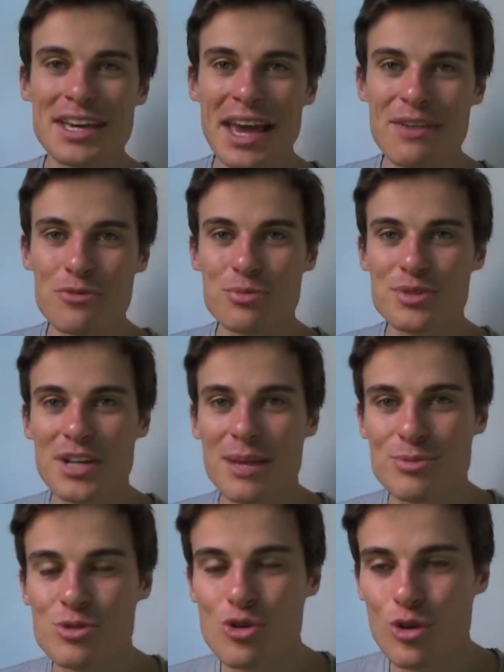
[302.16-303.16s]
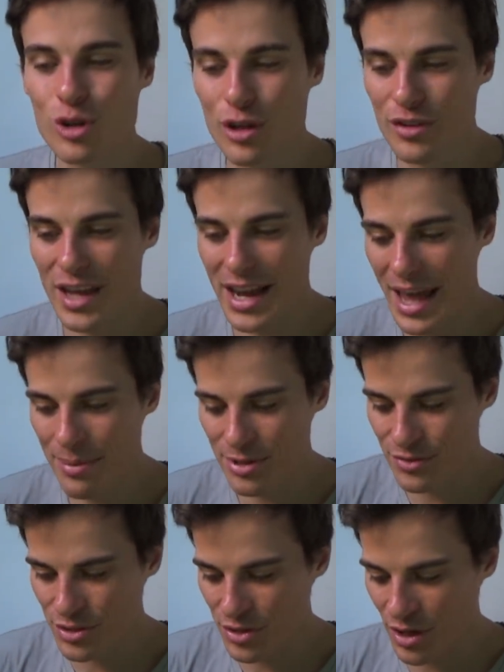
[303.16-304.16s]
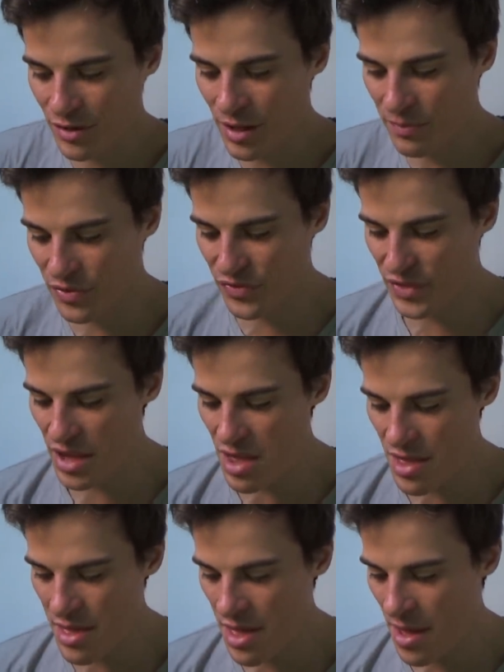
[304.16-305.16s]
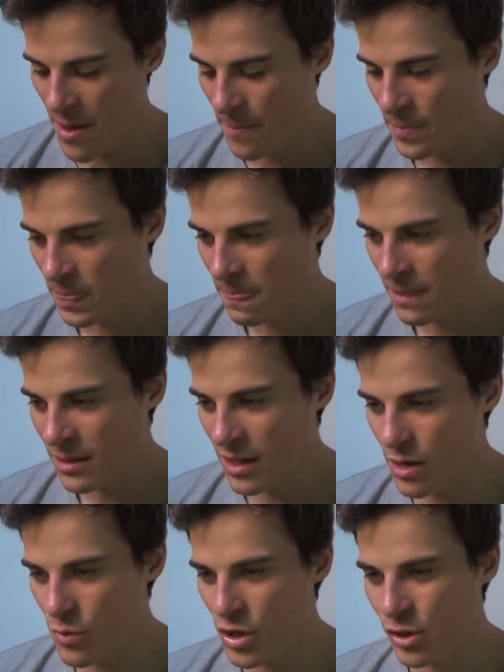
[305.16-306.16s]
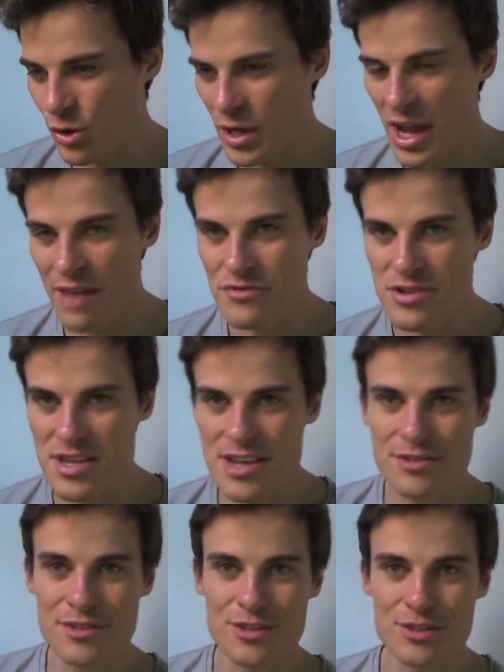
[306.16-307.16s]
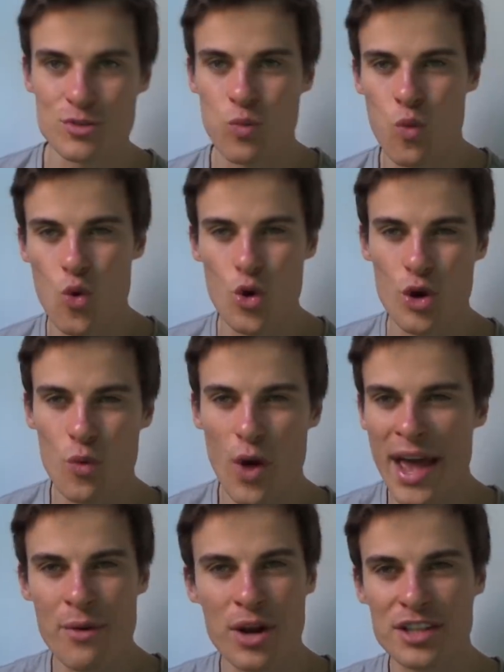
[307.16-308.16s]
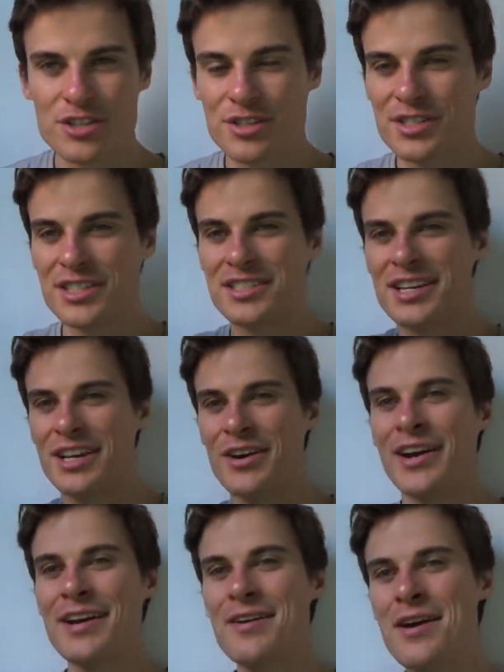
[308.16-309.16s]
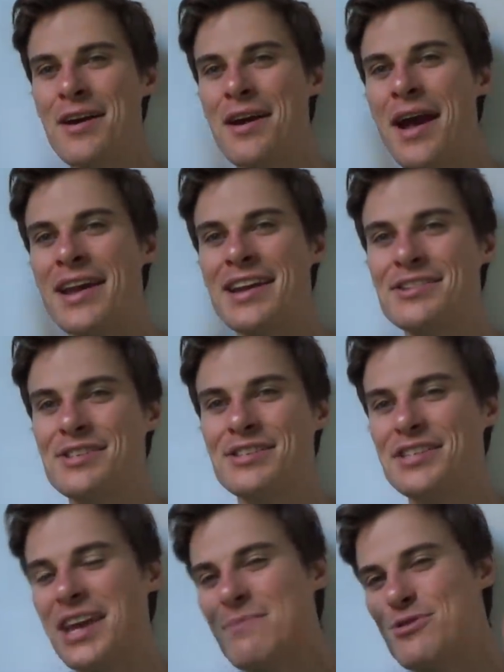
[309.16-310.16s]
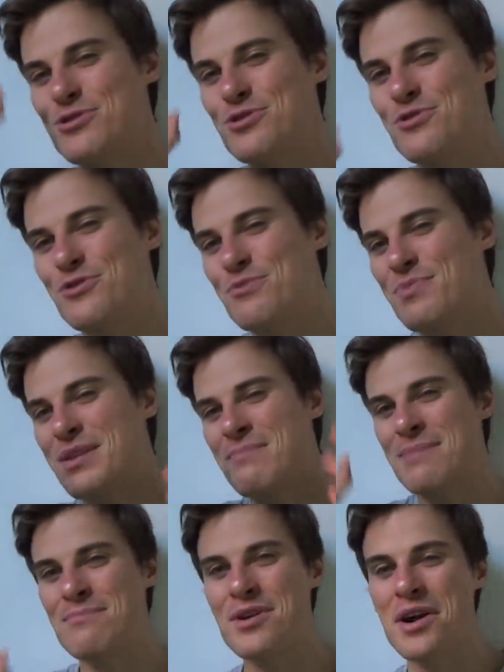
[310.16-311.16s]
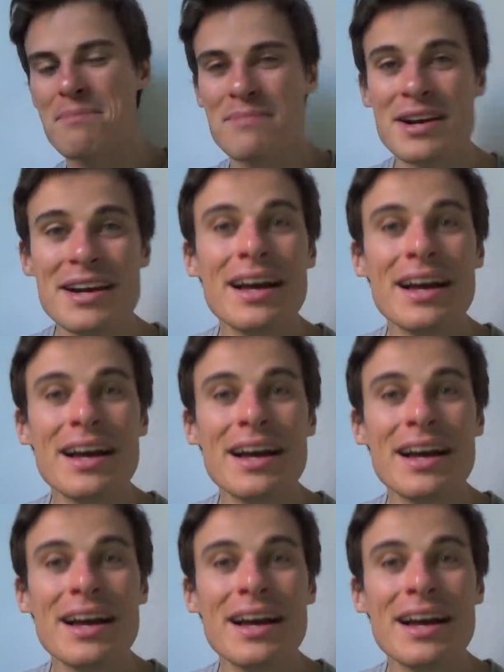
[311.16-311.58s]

in capable times, I'm sure a lot of that happened of just going like, I don't want to look after this, and just walk away while it just sits there going, I guess your saber tooth will beat my mom.